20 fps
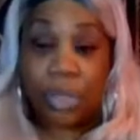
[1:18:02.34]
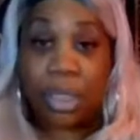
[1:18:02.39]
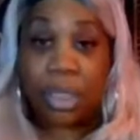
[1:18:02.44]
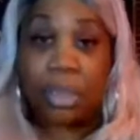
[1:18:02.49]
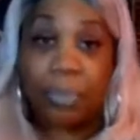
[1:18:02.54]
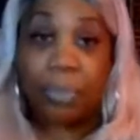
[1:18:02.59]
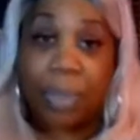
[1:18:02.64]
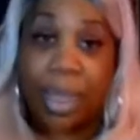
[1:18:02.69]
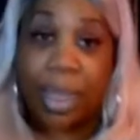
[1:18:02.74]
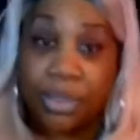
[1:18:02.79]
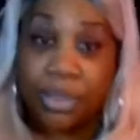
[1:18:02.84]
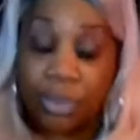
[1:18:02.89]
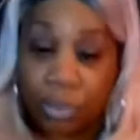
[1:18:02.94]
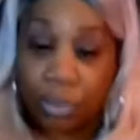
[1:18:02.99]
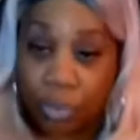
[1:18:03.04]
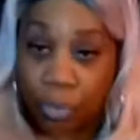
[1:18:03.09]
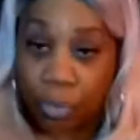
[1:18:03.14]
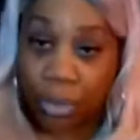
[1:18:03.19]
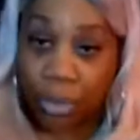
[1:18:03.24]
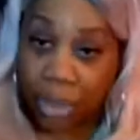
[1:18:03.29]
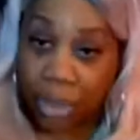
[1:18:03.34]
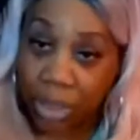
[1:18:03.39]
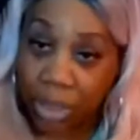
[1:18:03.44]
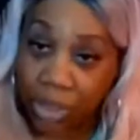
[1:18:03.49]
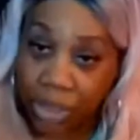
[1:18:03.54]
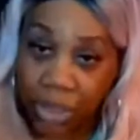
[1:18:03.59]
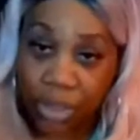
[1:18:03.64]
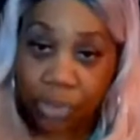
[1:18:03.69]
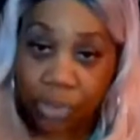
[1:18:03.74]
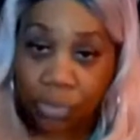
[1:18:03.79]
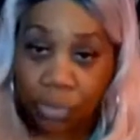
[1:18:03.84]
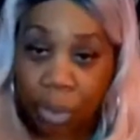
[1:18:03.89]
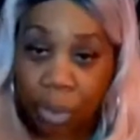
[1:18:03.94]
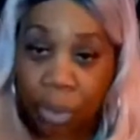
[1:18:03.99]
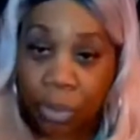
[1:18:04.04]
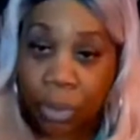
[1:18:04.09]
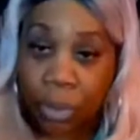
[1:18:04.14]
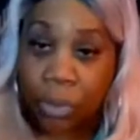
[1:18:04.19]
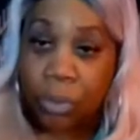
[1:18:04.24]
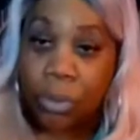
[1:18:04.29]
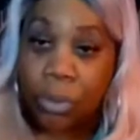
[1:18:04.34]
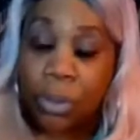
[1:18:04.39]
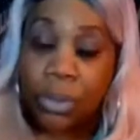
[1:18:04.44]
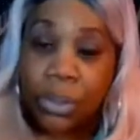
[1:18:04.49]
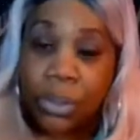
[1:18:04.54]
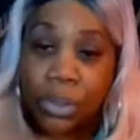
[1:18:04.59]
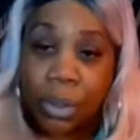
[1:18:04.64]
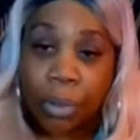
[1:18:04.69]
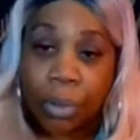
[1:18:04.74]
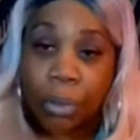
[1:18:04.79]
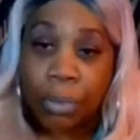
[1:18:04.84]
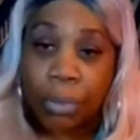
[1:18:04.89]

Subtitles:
get back to you because she's growing also.